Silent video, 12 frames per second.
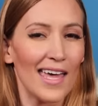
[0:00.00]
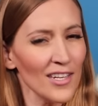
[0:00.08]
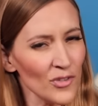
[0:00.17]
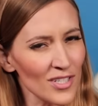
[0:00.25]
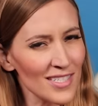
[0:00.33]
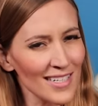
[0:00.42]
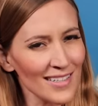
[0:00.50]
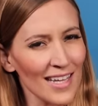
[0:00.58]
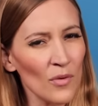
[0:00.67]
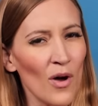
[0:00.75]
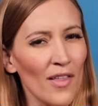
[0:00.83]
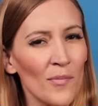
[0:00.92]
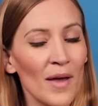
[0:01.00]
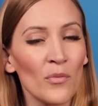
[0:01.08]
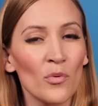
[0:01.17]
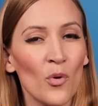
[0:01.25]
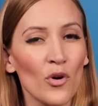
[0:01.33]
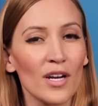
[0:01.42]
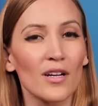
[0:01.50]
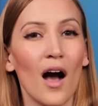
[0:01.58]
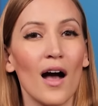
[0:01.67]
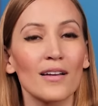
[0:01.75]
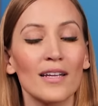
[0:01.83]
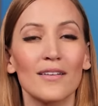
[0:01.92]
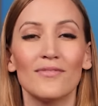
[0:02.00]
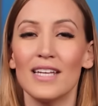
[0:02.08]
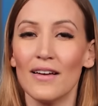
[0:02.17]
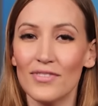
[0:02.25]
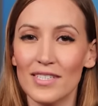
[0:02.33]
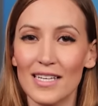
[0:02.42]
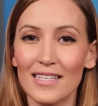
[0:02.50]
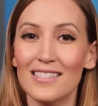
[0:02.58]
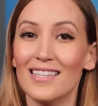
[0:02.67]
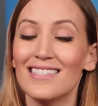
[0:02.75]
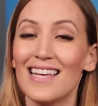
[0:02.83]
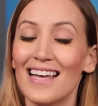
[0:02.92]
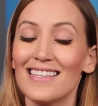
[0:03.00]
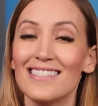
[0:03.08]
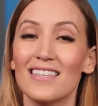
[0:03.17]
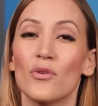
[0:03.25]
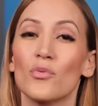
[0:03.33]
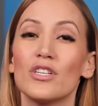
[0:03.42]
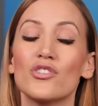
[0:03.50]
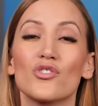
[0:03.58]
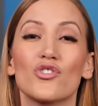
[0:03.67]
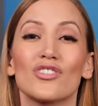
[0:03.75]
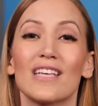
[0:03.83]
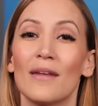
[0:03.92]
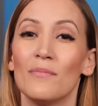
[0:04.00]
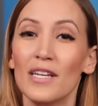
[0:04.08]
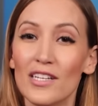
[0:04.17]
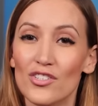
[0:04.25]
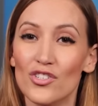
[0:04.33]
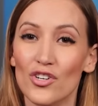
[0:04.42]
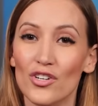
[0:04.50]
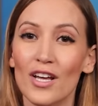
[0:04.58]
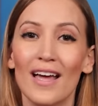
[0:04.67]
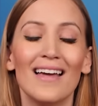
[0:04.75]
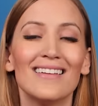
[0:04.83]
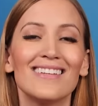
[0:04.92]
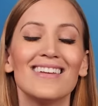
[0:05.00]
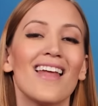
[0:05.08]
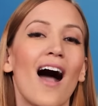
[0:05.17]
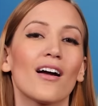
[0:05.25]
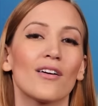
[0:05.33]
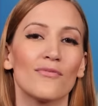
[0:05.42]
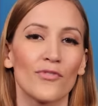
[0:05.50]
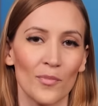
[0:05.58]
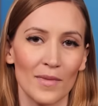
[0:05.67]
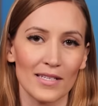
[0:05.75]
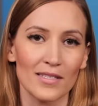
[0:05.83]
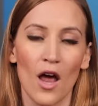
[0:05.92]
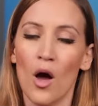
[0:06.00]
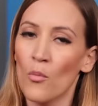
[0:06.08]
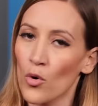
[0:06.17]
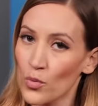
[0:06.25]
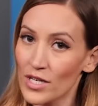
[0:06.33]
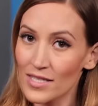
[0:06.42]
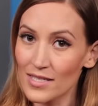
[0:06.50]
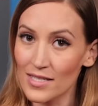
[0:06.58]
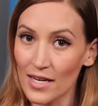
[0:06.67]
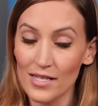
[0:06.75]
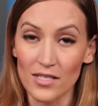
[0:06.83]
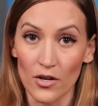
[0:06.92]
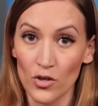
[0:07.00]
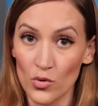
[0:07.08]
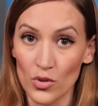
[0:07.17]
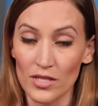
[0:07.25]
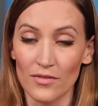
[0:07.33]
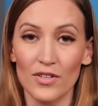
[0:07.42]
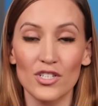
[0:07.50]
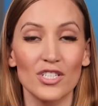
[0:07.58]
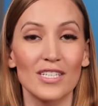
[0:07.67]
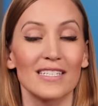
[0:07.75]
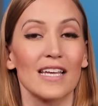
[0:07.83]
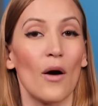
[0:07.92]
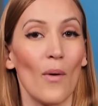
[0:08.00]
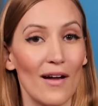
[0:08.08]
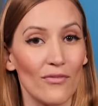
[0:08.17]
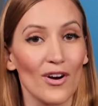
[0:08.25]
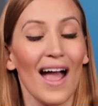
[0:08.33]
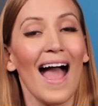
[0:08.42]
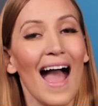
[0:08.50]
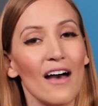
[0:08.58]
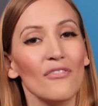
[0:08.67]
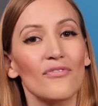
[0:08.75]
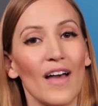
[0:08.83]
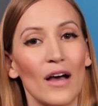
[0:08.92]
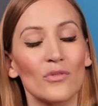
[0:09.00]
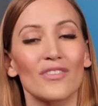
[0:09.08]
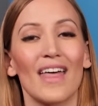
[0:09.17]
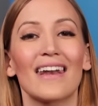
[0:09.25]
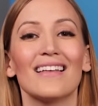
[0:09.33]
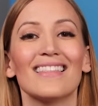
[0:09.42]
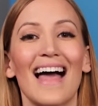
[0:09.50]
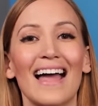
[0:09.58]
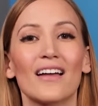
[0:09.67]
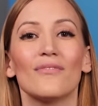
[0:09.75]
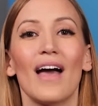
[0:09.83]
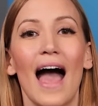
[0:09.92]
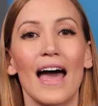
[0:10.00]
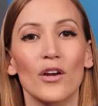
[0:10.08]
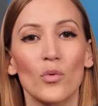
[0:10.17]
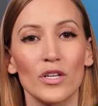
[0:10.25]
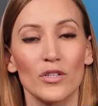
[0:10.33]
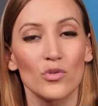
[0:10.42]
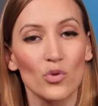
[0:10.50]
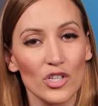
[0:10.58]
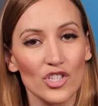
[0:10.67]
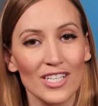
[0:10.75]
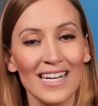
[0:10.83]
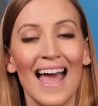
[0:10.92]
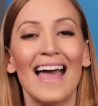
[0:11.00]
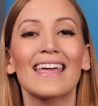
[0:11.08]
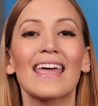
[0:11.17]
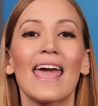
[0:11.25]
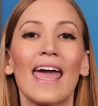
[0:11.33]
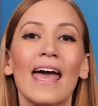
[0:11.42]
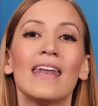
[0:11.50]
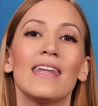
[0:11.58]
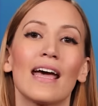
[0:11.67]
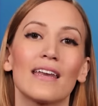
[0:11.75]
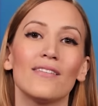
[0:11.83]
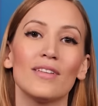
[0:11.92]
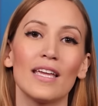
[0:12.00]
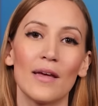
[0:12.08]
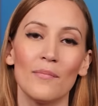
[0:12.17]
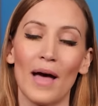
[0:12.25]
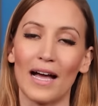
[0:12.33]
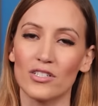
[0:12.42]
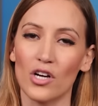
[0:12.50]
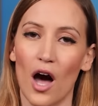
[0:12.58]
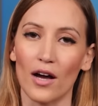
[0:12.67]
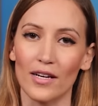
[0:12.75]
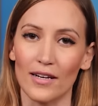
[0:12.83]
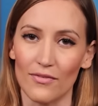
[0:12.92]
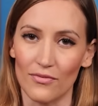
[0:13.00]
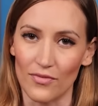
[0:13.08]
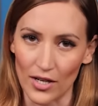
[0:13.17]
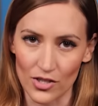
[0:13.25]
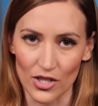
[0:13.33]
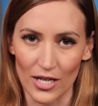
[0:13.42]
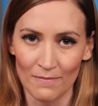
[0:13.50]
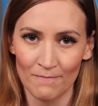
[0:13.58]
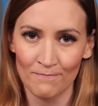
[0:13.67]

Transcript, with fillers: Interestingly, while the men reported cognitive deficits, the tests the researchers administered did not confirm this. More recent studies on nutrient deficiencies, however, have found that a lack of adequate nutrition can negatively impact cognitive function.